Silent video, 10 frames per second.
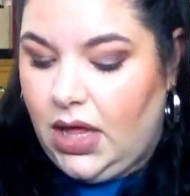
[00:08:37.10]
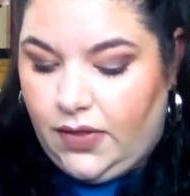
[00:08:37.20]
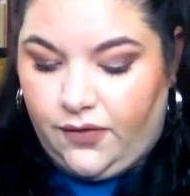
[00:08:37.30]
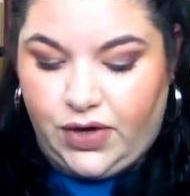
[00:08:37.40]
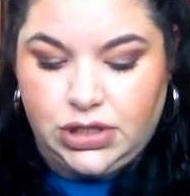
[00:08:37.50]

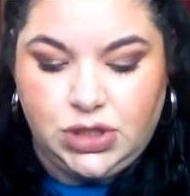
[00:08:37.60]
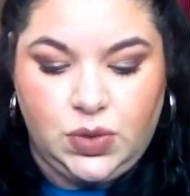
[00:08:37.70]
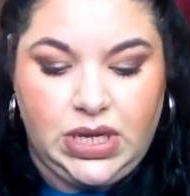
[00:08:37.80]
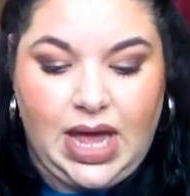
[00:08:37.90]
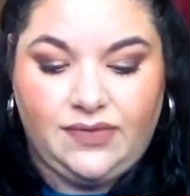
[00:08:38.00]
The first
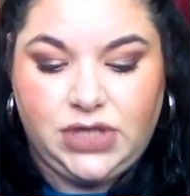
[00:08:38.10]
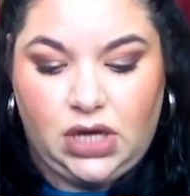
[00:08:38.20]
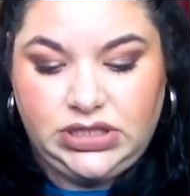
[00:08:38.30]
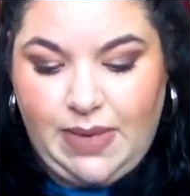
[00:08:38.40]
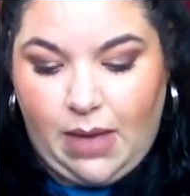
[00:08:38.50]
one I've
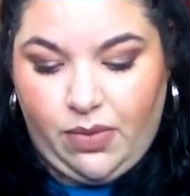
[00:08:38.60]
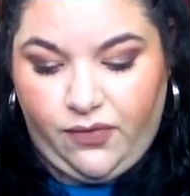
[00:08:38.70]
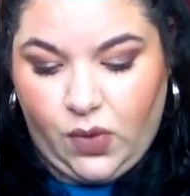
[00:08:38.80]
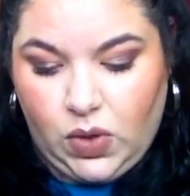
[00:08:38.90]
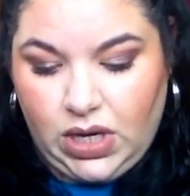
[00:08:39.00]
talked about
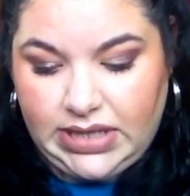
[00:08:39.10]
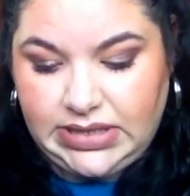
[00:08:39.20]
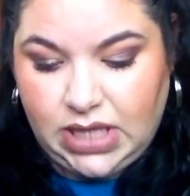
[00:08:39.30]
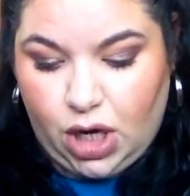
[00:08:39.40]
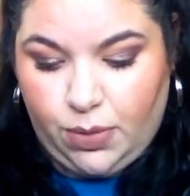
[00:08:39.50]
before. It's
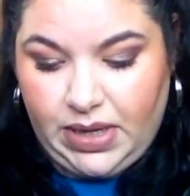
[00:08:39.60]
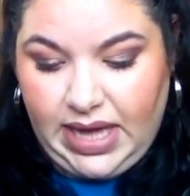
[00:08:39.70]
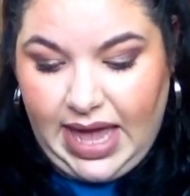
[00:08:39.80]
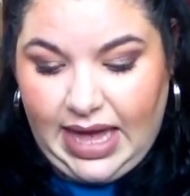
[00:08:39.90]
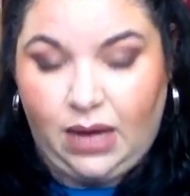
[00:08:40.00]
the Urban
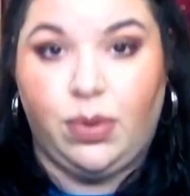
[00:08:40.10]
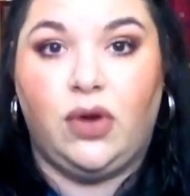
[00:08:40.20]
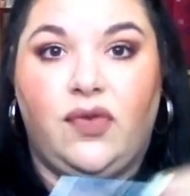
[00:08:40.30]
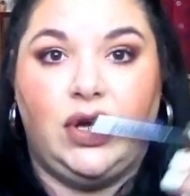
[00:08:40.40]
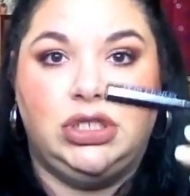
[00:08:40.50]
Decay
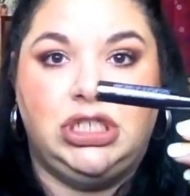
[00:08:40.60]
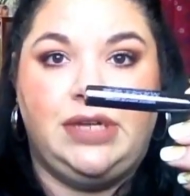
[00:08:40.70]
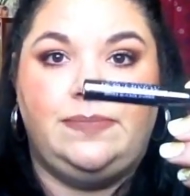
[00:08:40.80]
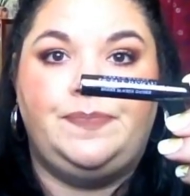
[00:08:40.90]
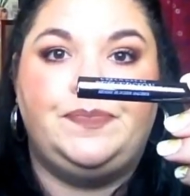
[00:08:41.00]

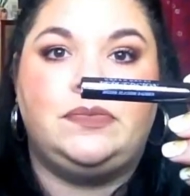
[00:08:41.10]
Perversion.